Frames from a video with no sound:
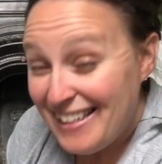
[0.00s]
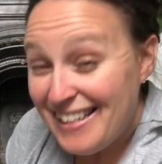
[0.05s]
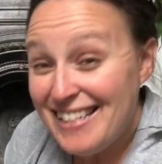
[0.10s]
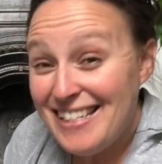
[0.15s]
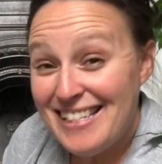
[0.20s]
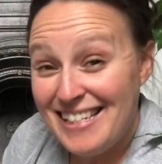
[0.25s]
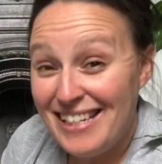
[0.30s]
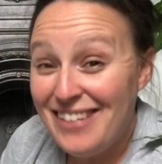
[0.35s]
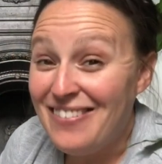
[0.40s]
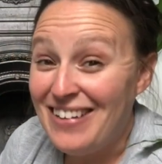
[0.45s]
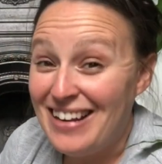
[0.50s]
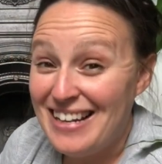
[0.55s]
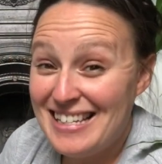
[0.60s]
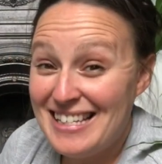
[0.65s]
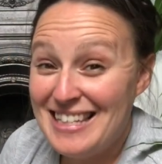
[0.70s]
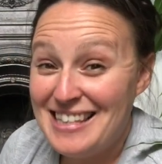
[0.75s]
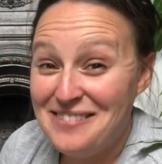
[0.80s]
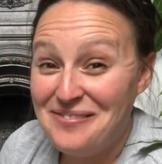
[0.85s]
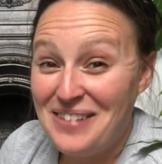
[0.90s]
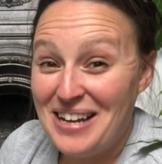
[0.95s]
She went
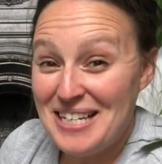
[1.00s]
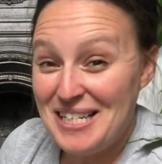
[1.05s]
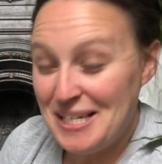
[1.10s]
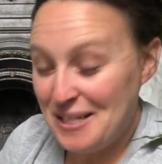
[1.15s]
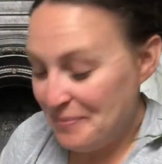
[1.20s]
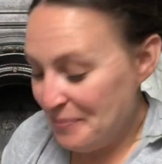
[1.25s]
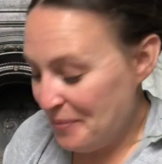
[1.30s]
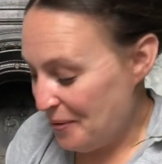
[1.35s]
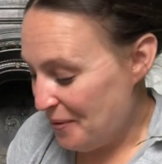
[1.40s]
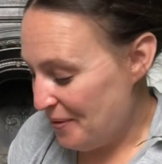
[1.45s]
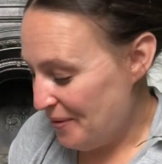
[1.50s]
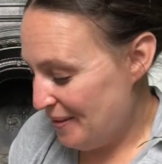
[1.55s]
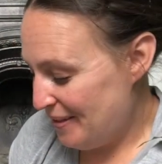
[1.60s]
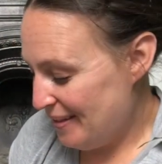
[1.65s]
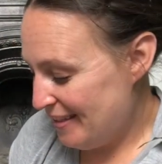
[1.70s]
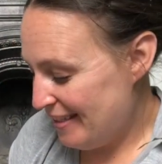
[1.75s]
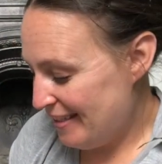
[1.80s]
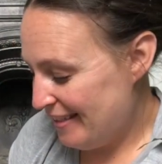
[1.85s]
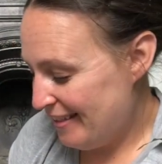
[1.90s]
to the magic pond.